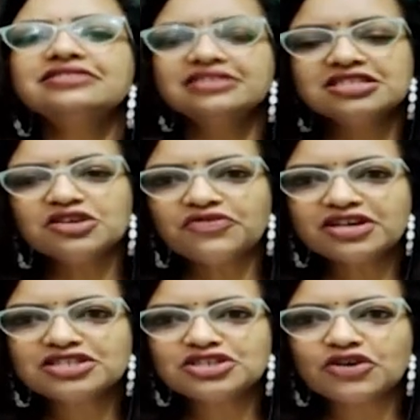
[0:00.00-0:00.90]
this is the
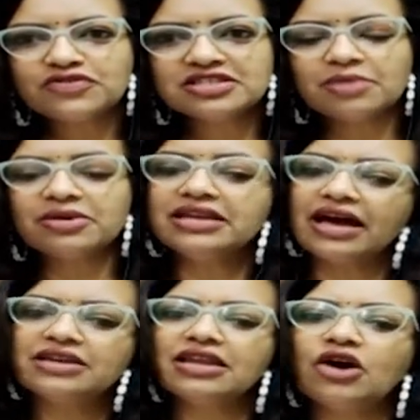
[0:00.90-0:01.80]
first day of the summit.
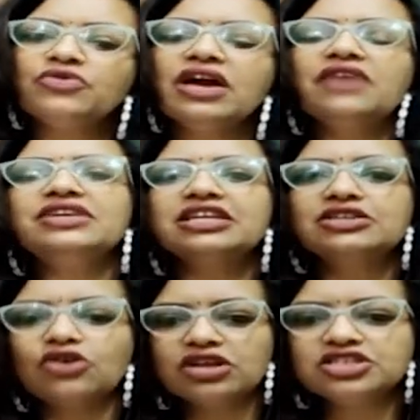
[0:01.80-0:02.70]
And now we have a
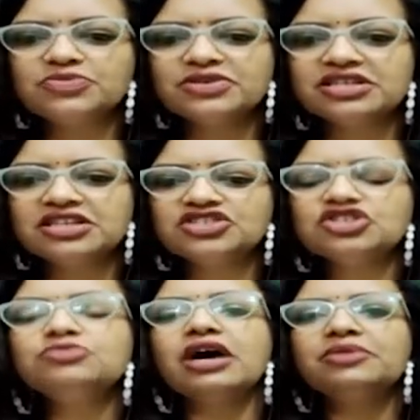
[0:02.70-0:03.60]
technology
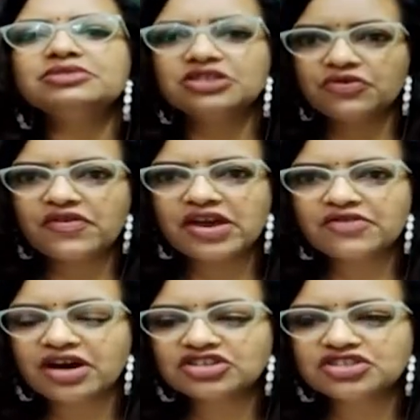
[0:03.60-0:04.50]
presentation by Mr. Vivek
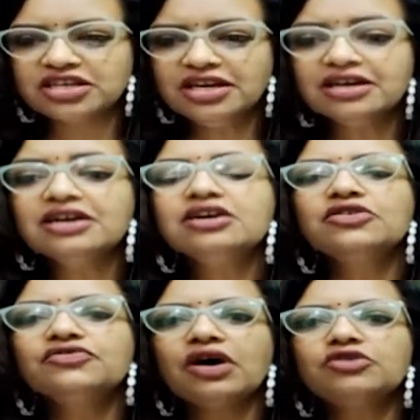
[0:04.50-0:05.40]
Varshney,
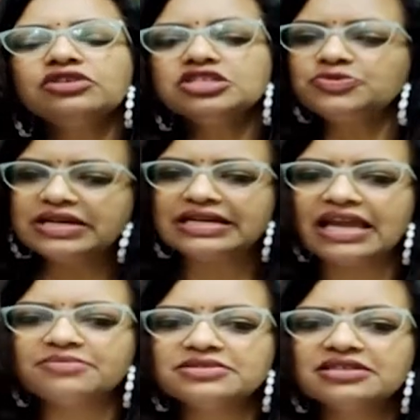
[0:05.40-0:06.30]
founder Speed
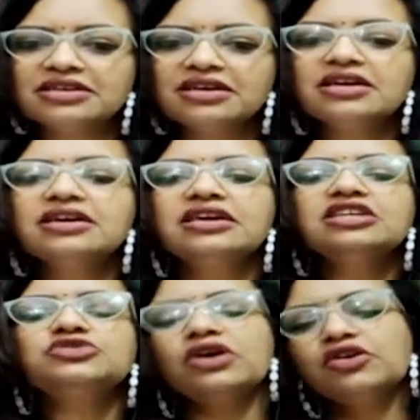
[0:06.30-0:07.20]
Labs. He
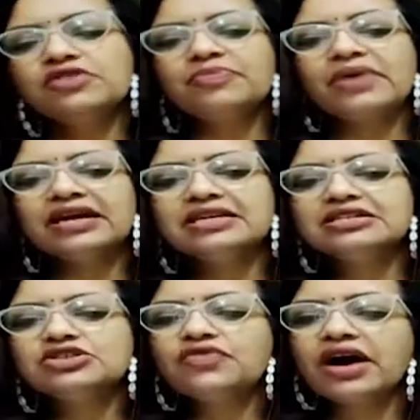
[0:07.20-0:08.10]
is one of the
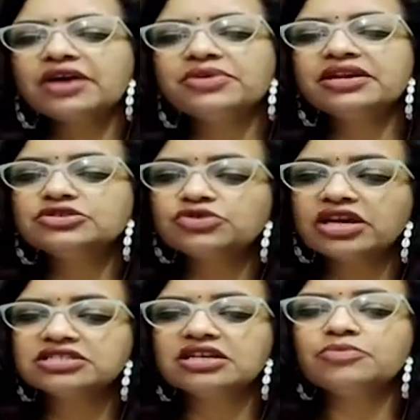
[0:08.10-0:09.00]
pioneers of hybrid
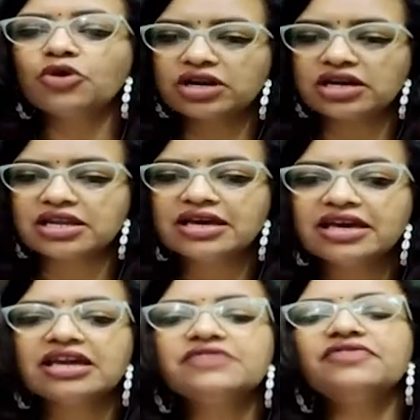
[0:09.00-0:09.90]
educational model.
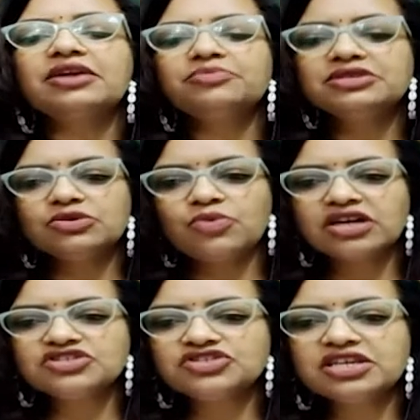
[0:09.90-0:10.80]
In fact, Mr.
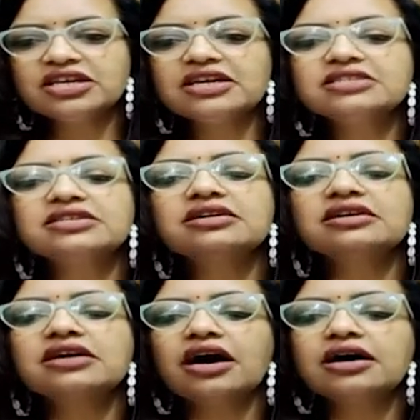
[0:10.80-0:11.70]
Varshney is a
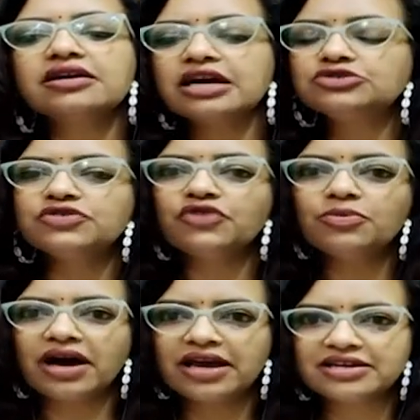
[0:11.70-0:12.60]
graduate from
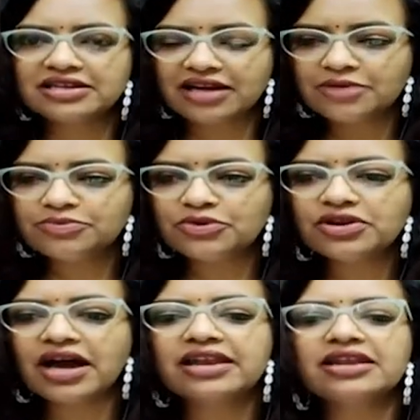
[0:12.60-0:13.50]
IIT Kanpur
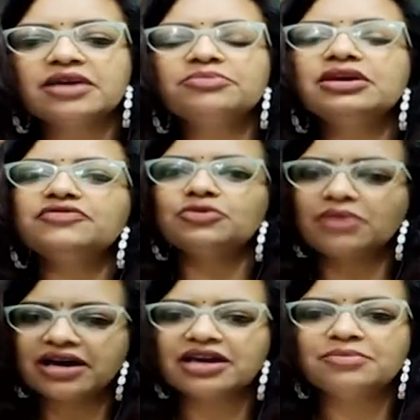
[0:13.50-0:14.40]
and an MBA from
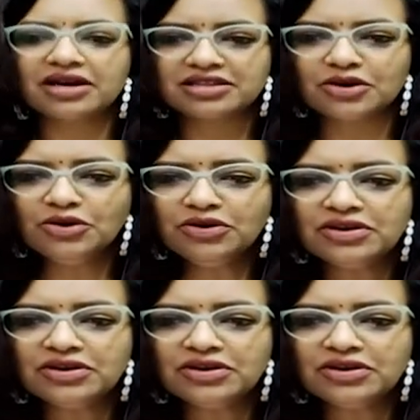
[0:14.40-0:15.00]
IIM Lucknow.